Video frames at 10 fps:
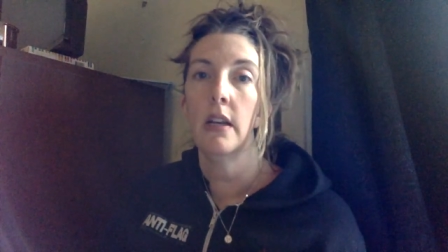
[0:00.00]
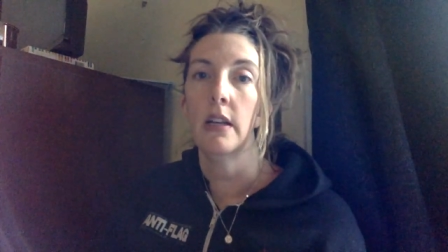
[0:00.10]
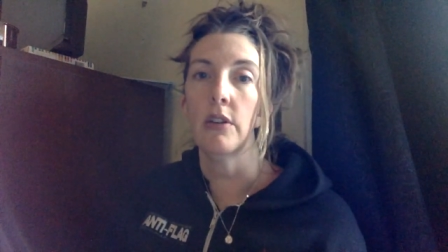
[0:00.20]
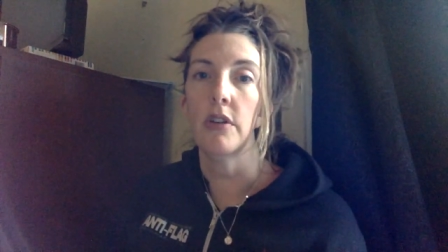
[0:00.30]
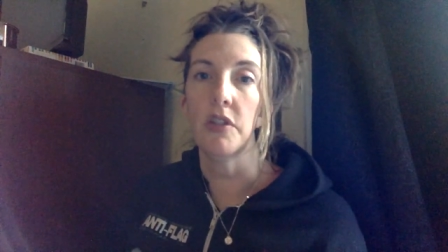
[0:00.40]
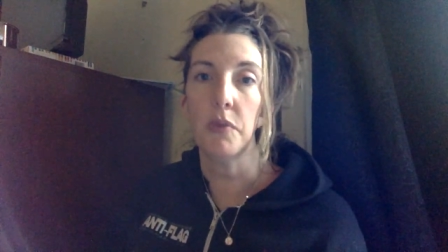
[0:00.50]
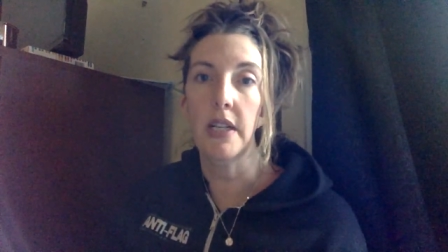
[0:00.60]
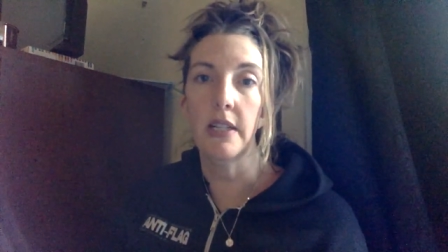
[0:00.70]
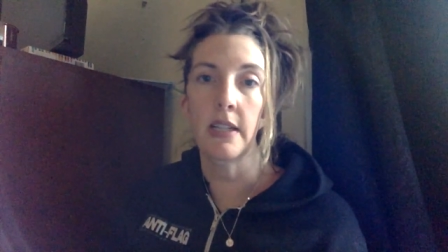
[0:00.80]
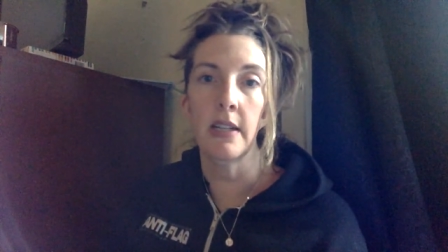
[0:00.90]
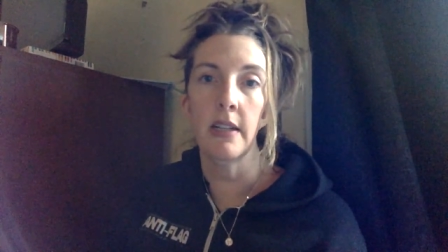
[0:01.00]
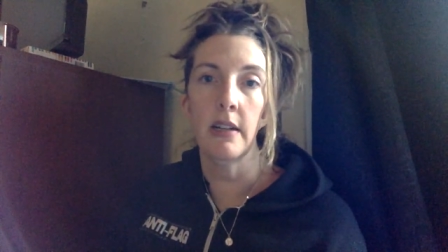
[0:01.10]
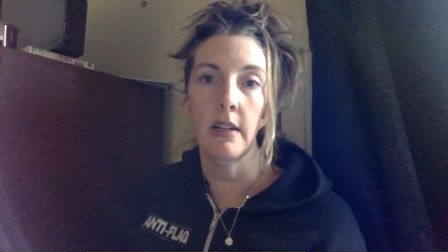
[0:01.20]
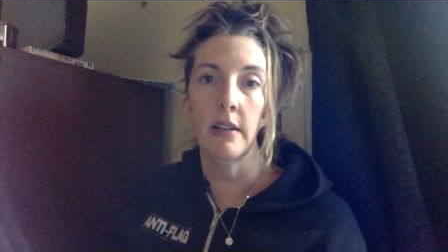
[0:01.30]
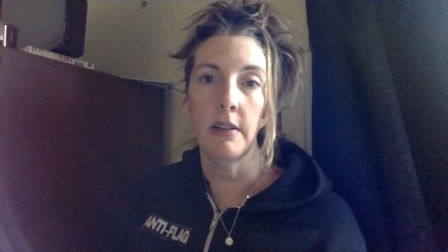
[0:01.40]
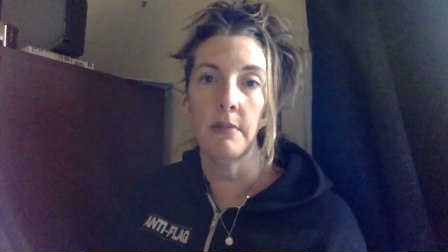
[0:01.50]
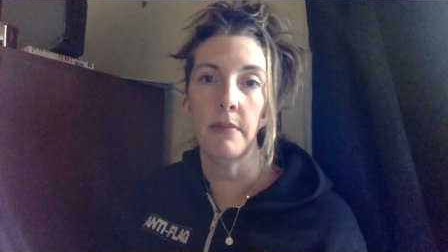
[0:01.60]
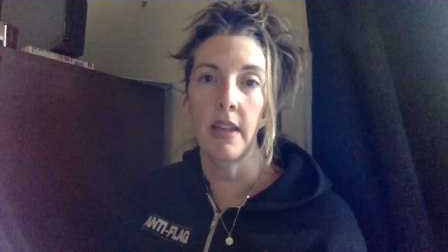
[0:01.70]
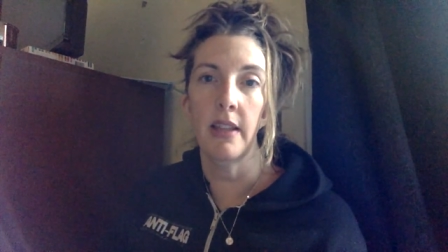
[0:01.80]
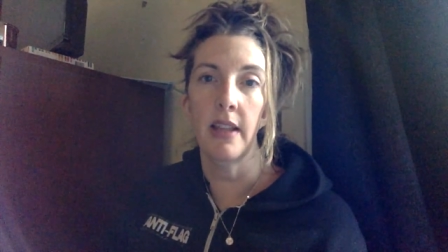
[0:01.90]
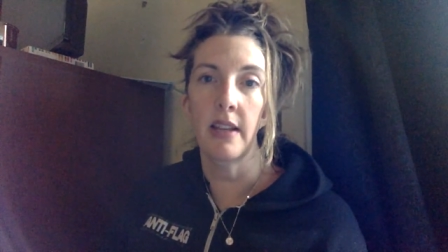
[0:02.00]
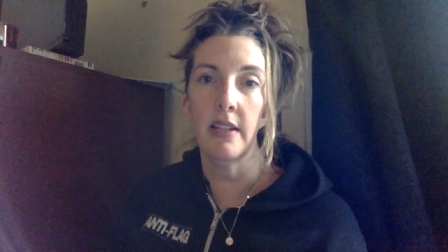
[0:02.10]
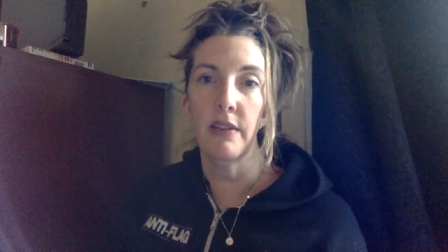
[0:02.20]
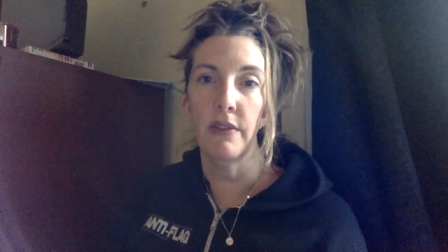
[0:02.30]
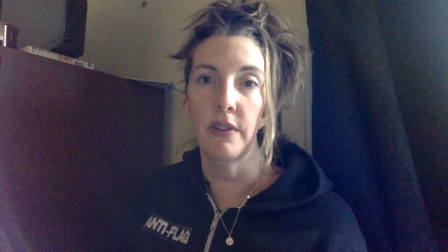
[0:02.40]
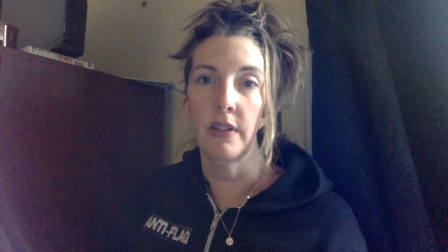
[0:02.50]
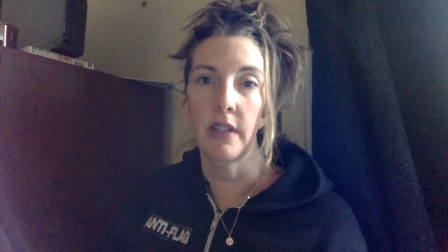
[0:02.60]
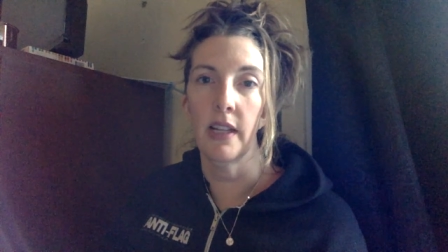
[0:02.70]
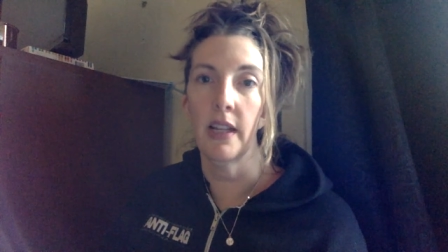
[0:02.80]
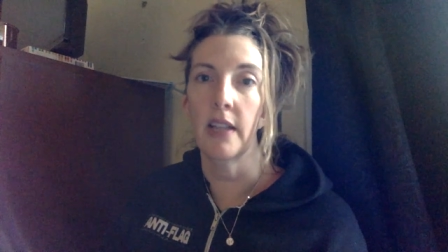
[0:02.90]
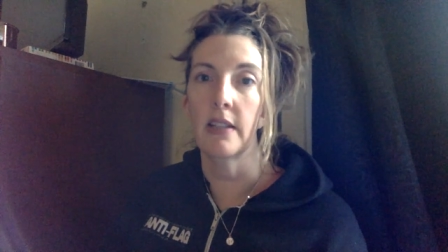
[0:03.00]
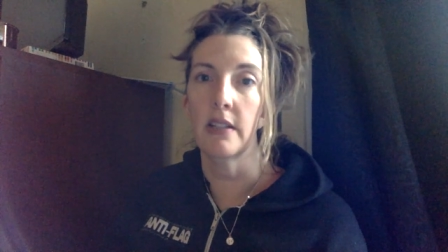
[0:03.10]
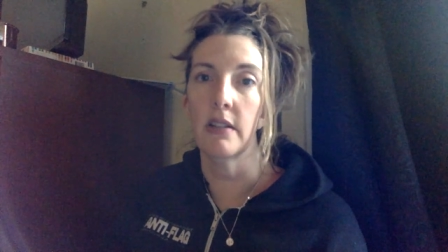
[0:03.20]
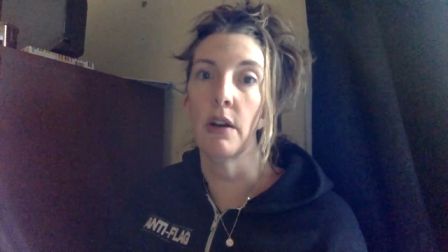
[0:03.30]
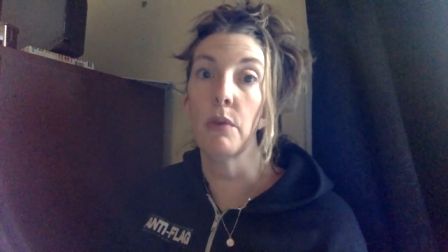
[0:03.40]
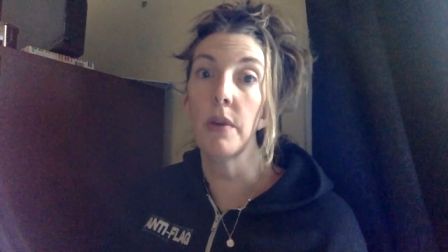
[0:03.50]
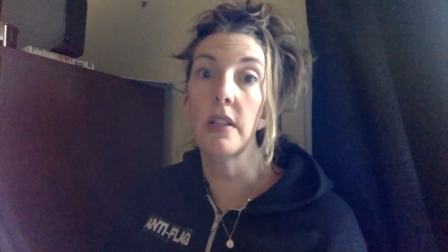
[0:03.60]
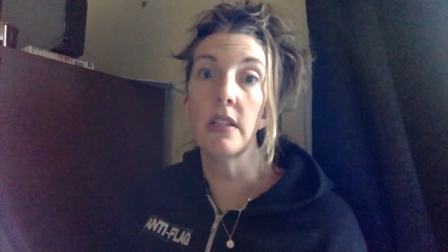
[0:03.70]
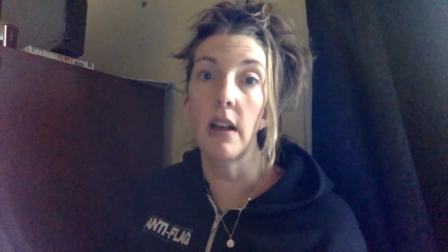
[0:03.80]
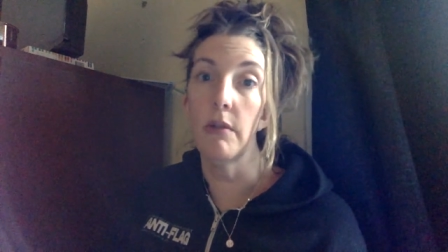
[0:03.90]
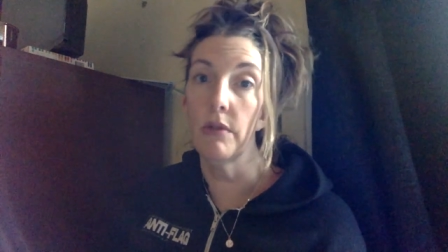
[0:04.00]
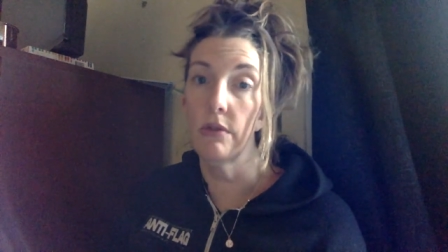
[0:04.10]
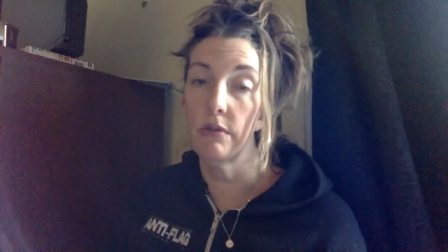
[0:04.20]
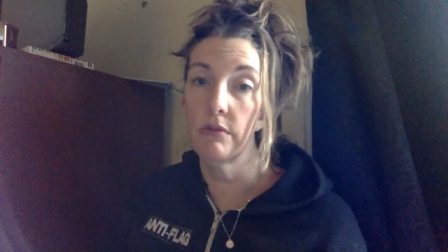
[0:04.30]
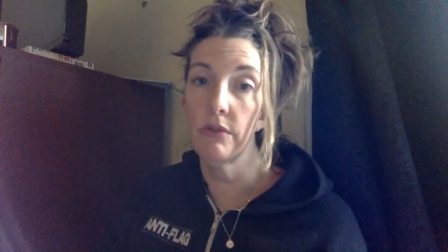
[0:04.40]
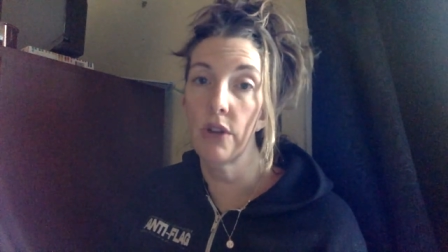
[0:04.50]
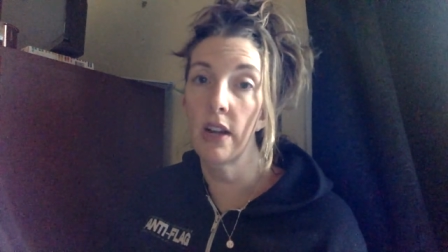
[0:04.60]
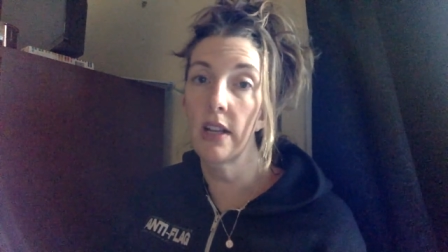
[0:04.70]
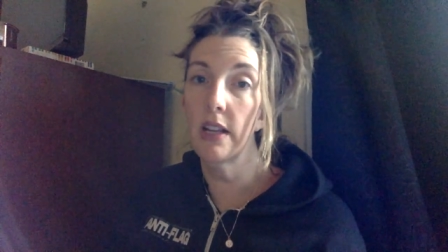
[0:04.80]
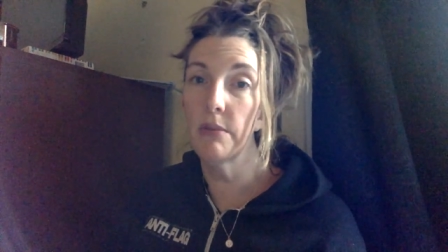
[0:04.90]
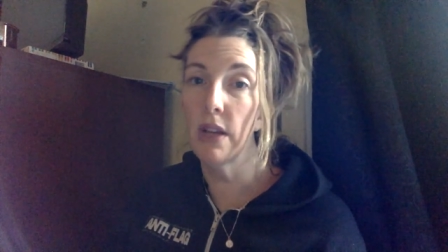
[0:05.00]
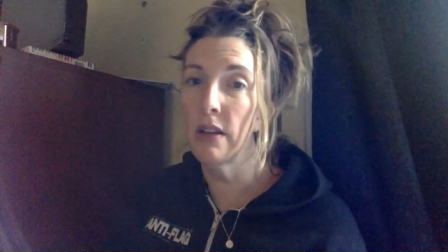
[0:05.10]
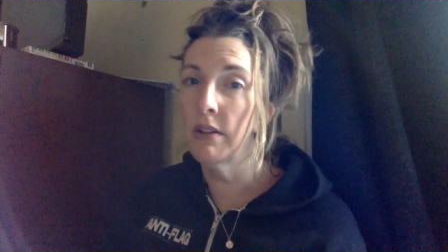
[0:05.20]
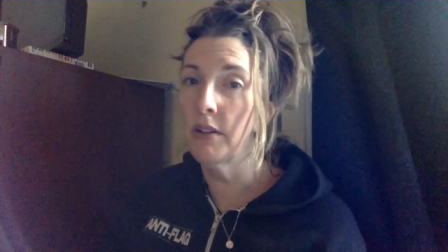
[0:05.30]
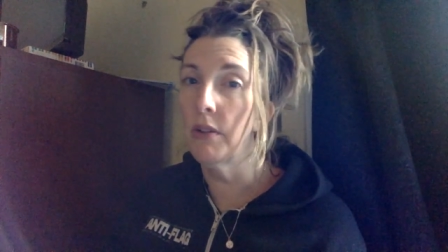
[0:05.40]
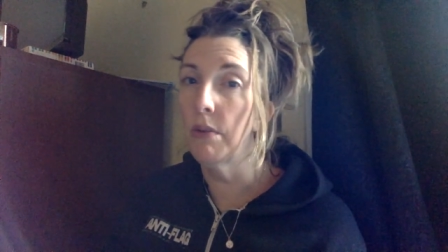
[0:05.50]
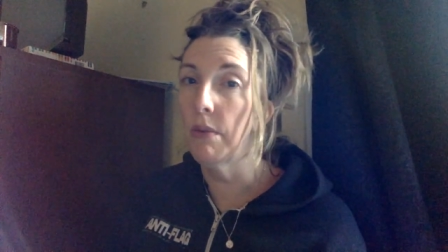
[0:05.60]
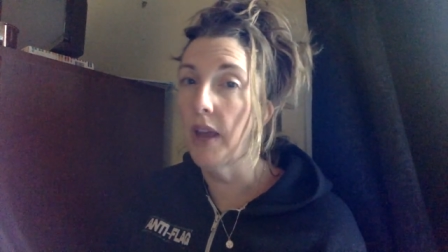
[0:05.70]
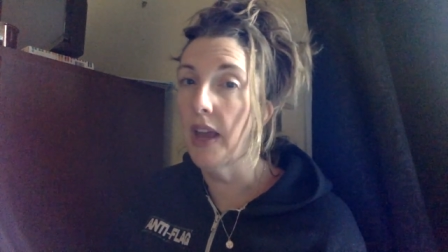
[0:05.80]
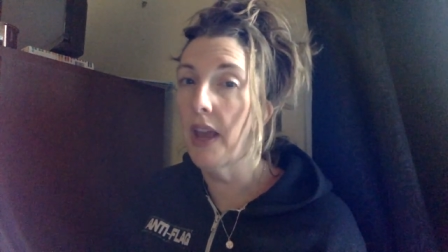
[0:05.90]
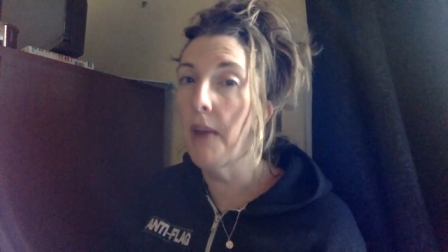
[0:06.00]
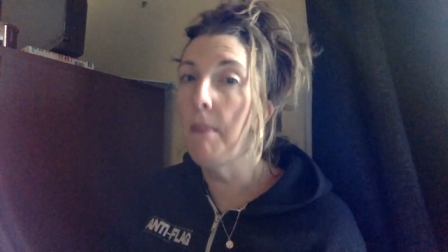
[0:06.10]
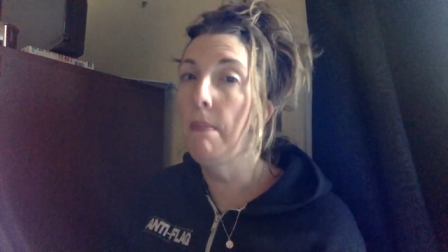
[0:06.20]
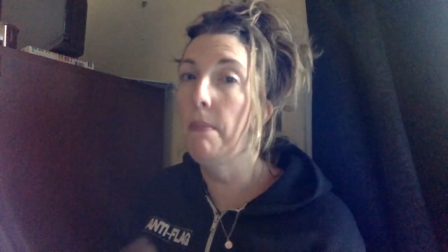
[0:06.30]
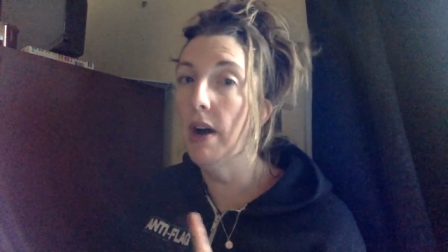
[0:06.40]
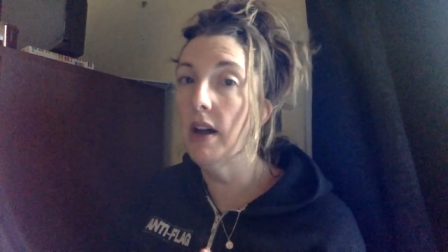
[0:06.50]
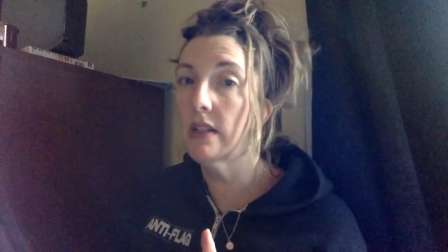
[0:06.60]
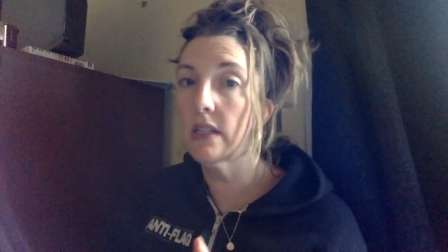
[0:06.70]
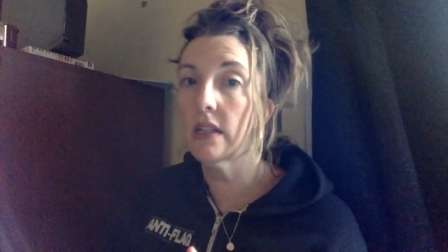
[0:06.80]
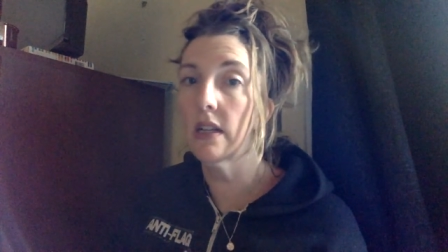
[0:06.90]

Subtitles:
increased wheezing, and that definitely is a reason I will try and keep Tylenol away. But